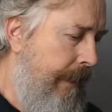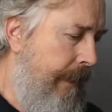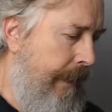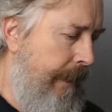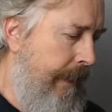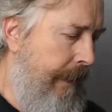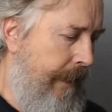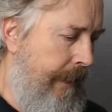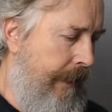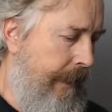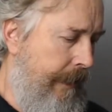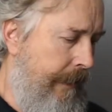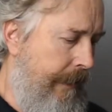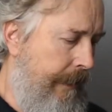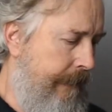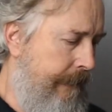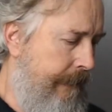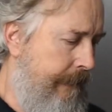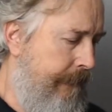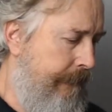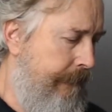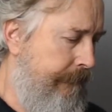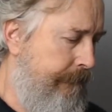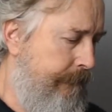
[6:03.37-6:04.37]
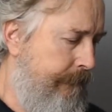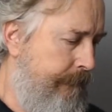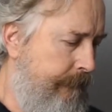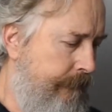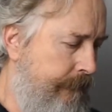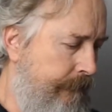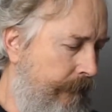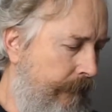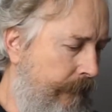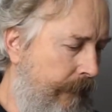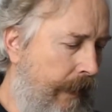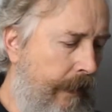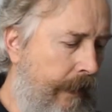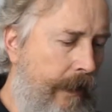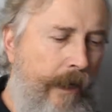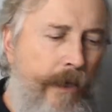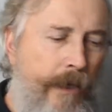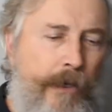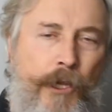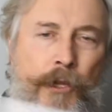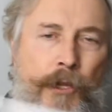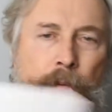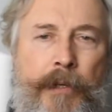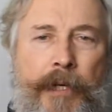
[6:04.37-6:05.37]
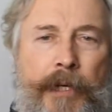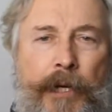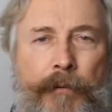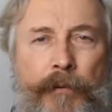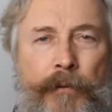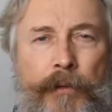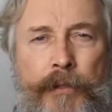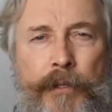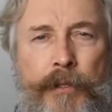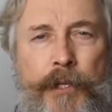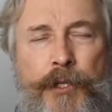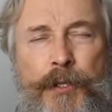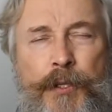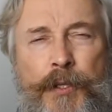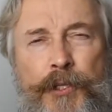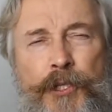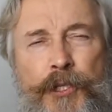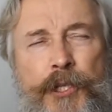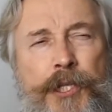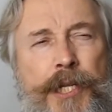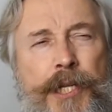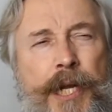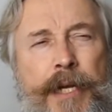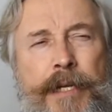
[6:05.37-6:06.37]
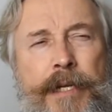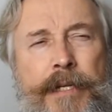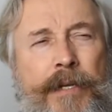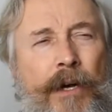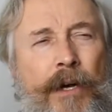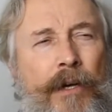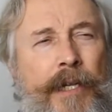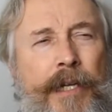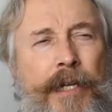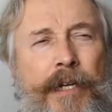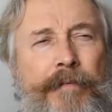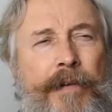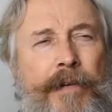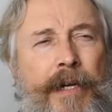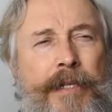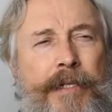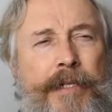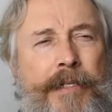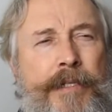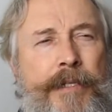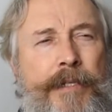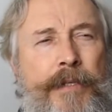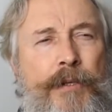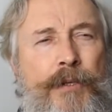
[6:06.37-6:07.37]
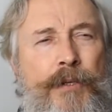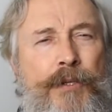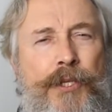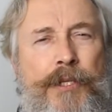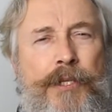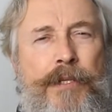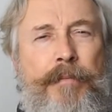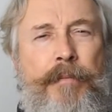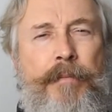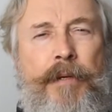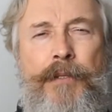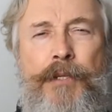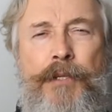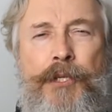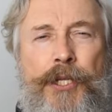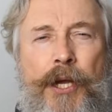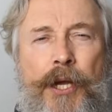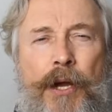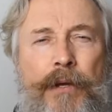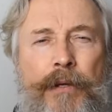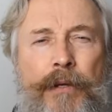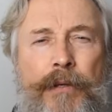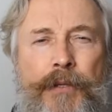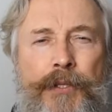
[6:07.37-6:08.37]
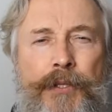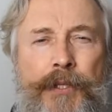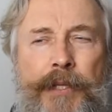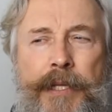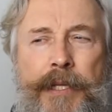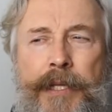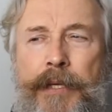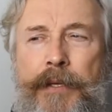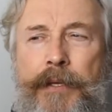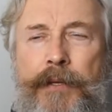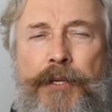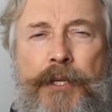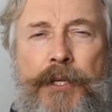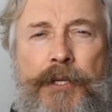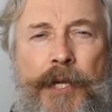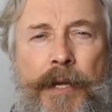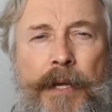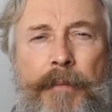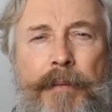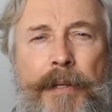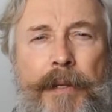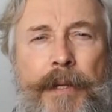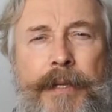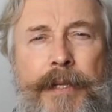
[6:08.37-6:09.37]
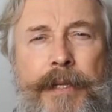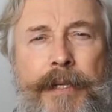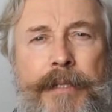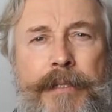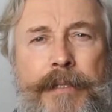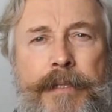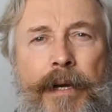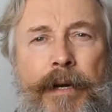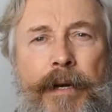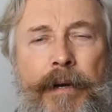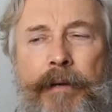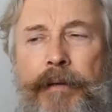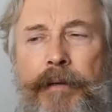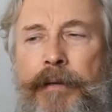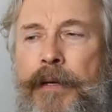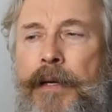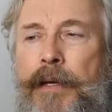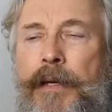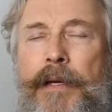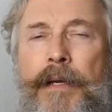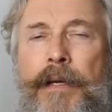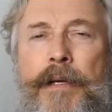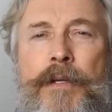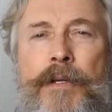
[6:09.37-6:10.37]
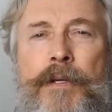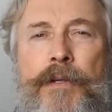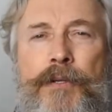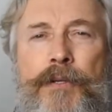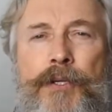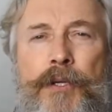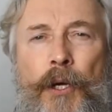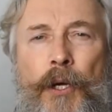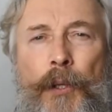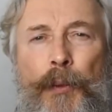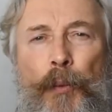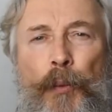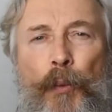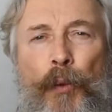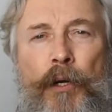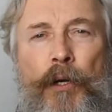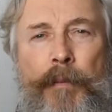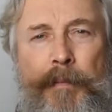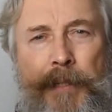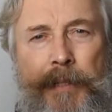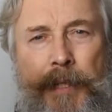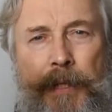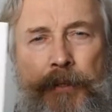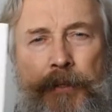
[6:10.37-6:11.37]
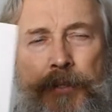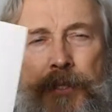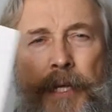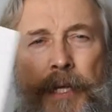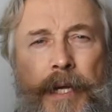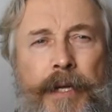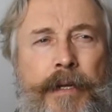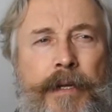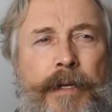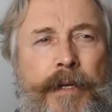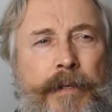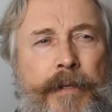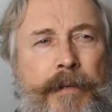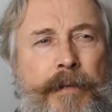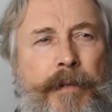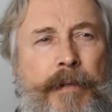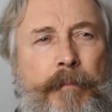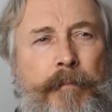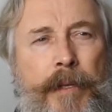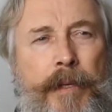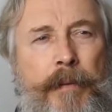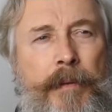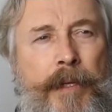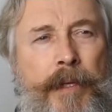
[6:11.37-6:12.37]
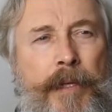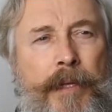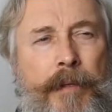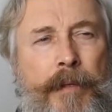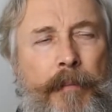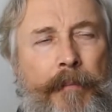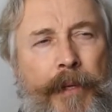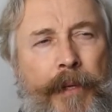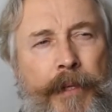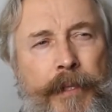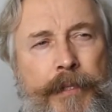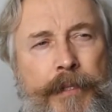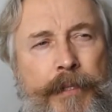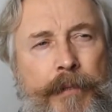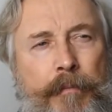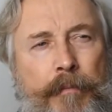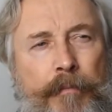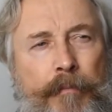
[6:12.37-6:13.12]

And another one I wrote, this was just a lot of ideas about songs and things, because I play the guitar. It's called Warblings. I compared it to